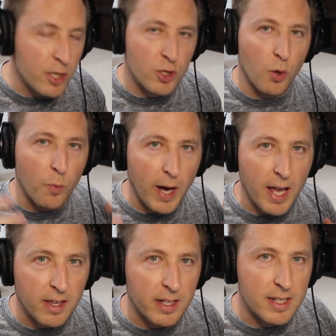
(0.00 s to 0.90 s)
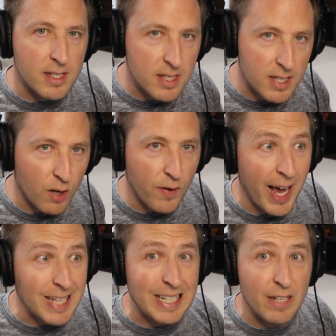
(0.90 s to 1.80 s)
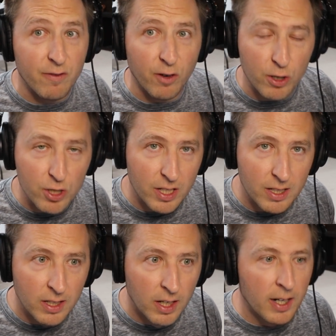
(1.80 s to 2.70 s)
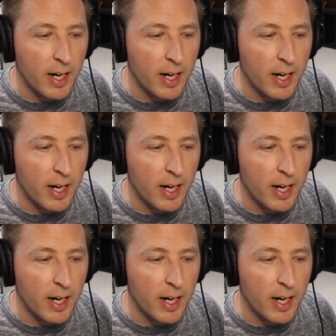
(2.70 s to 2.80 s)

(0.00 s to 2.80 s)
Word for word: So Python itself has a version.